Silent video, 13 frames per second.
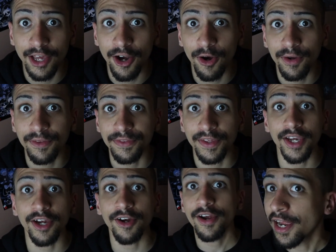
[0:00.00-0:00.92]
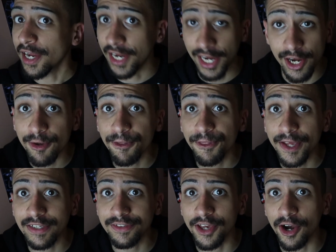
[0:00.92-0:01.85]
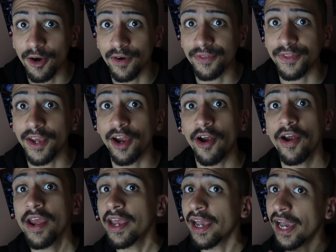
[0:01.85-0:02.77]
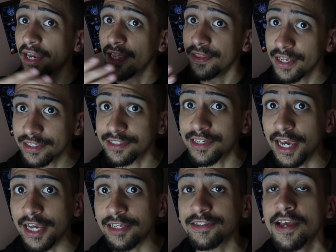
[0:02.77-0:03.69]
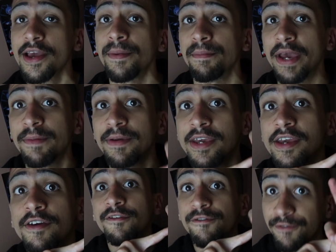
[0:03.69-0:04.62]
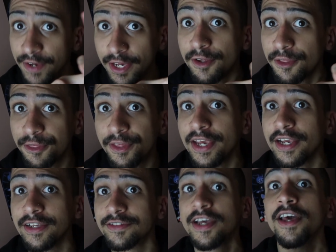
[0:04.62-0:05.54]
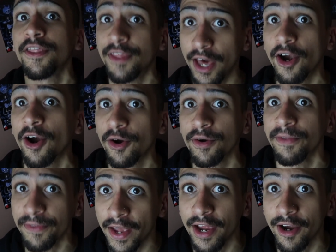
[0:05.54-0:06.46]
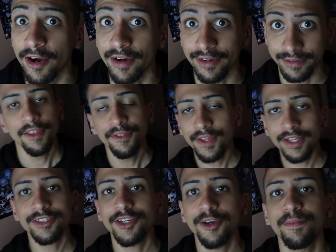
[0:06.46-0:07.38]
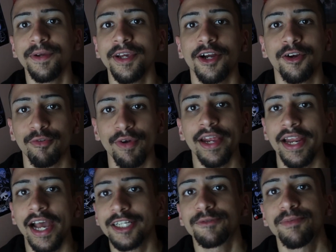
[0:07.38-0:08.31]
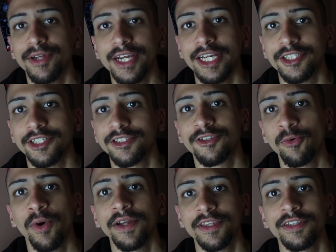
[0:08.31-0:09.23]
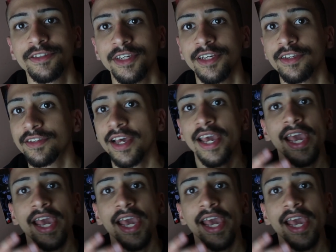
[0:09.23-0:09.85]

that aren't there, hear things that aren't there, and in this case, maybe feel things that aren't there. This can be a great explanation to what this is,